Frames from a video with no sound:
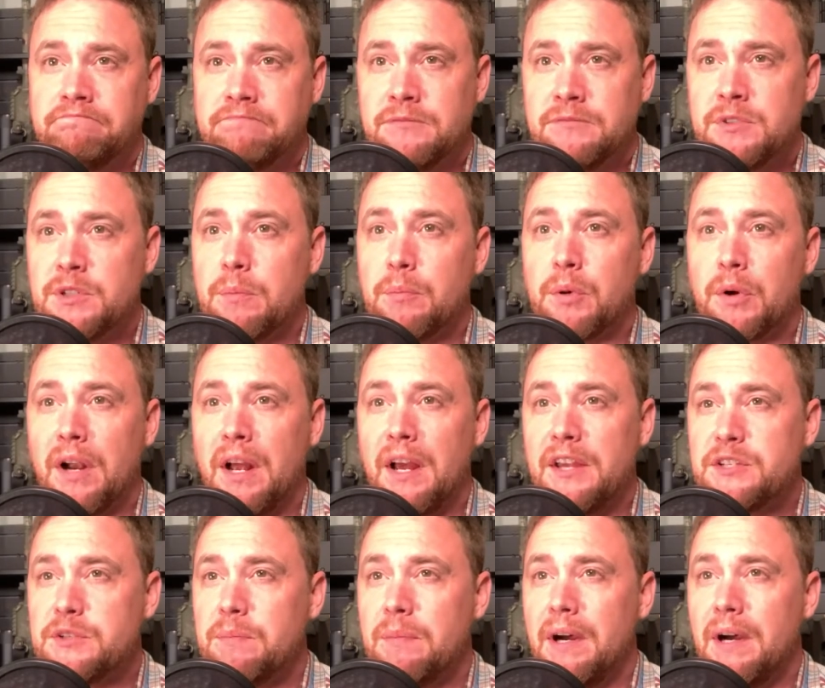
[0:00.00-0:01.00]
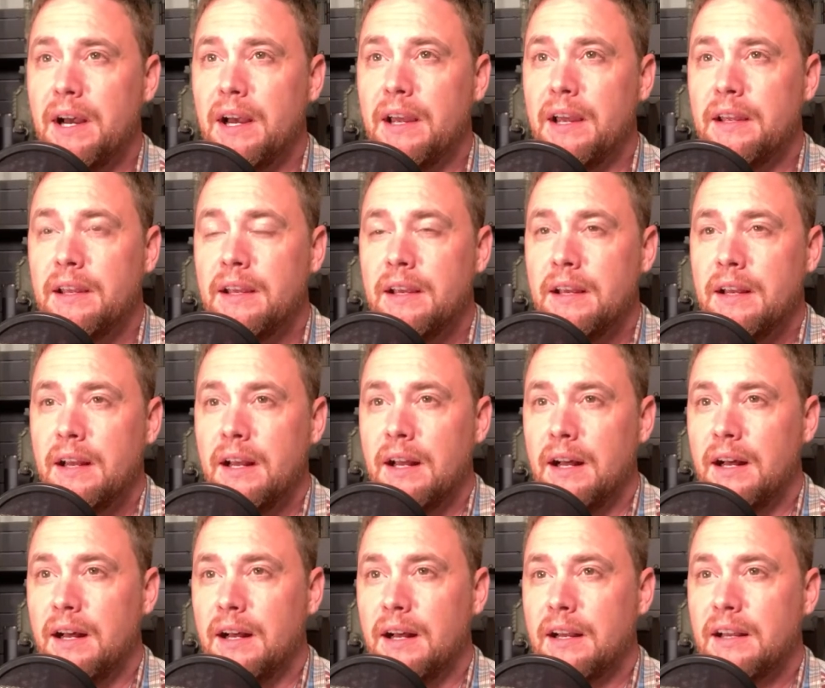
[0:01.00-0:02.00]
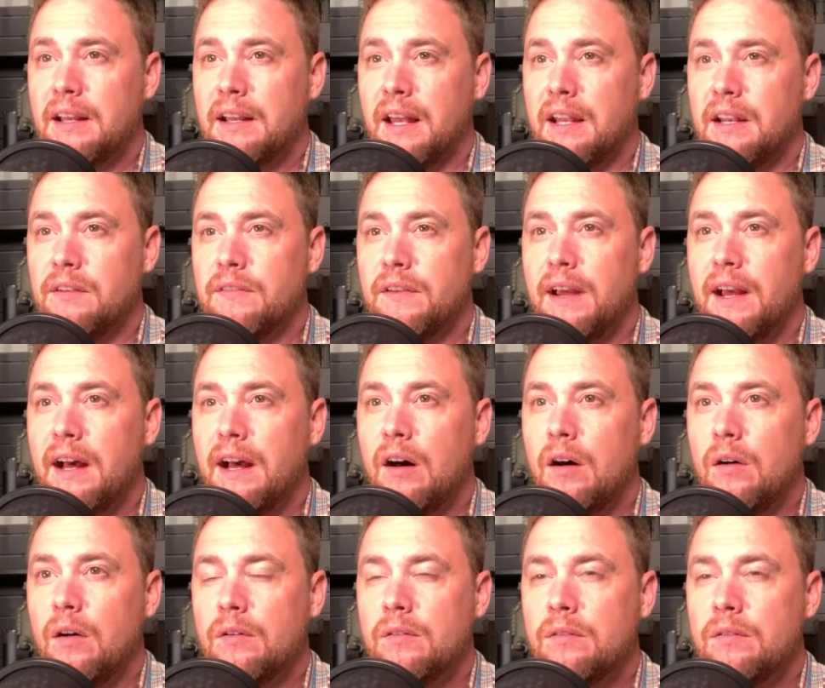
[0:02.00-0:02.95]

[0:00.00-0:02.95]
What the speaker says: surprised by kind of how